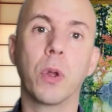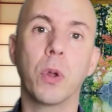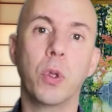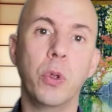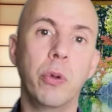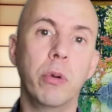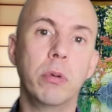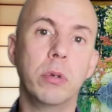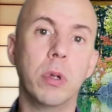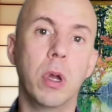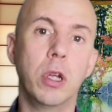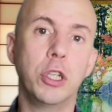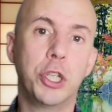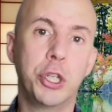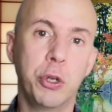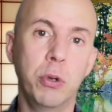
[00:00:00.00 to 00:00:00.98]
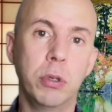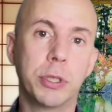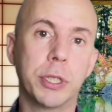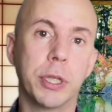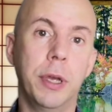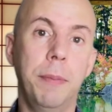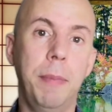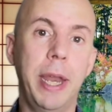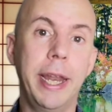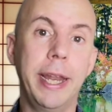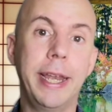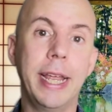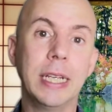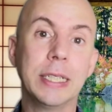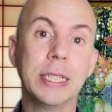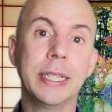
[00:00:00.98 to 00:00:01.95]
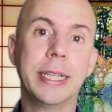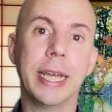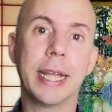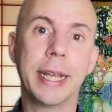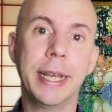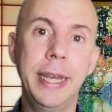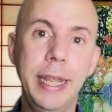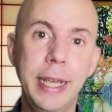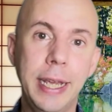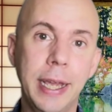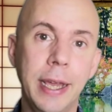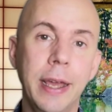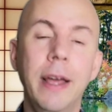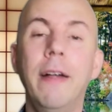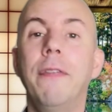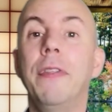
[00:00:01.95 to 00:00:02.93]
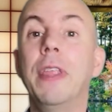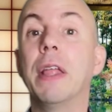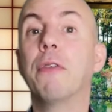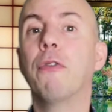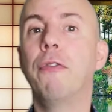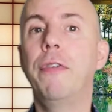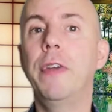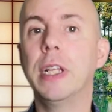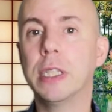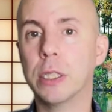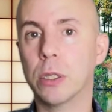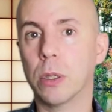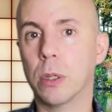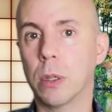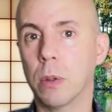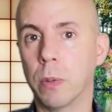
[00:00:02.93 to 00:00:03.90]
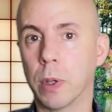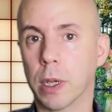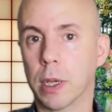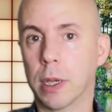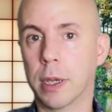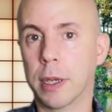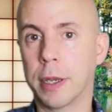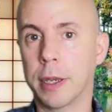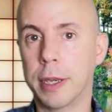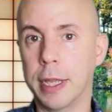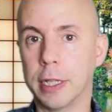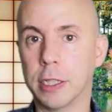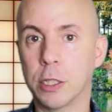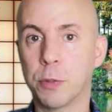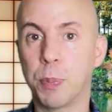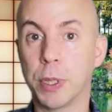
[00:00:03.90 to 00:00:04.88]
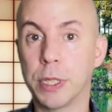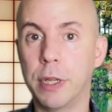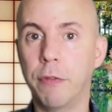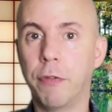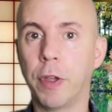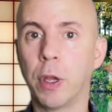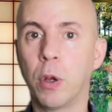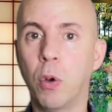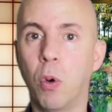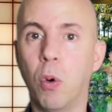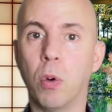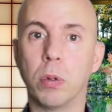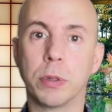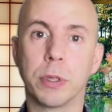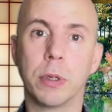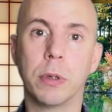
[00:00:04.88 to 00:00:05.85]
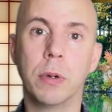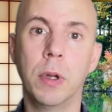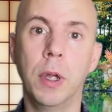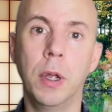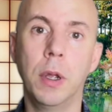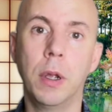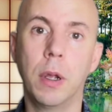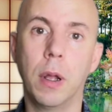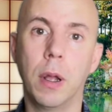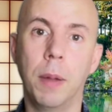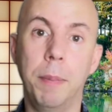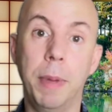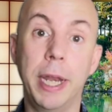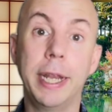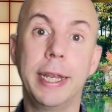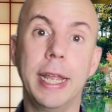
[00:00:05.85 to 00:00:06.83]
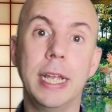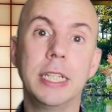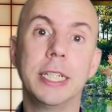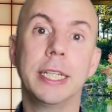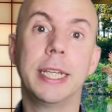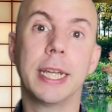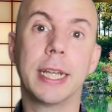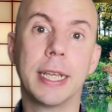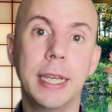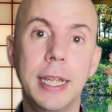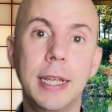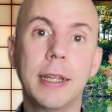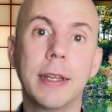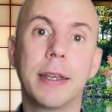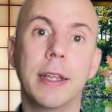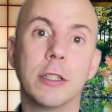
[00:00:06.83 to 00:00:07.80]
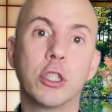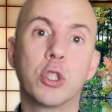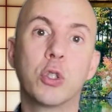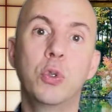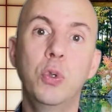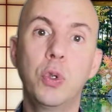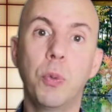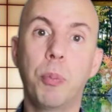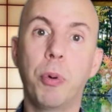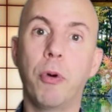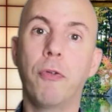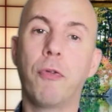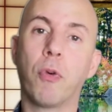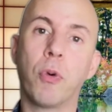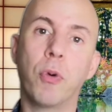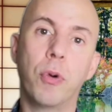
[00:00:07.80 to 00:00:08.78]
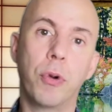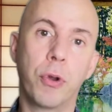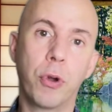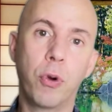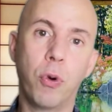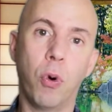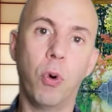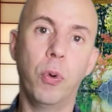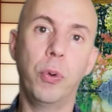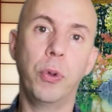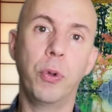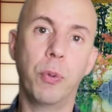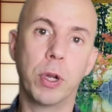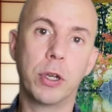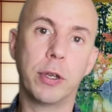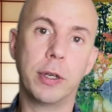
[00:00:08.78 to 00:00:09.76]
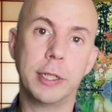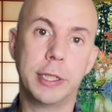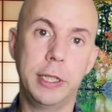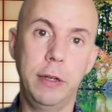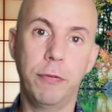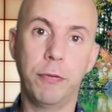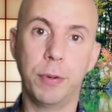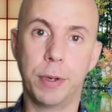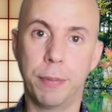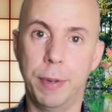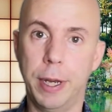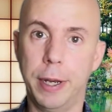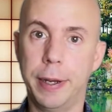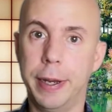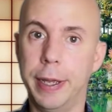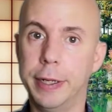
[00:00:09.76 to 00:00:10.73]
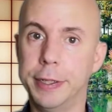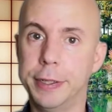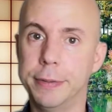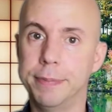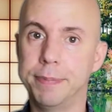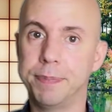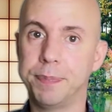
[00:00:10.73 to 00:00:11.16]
you choose a meditation technique that fits with that specific goal. So a meditation technique that's suitable for the goal you want to achieve with the meditation.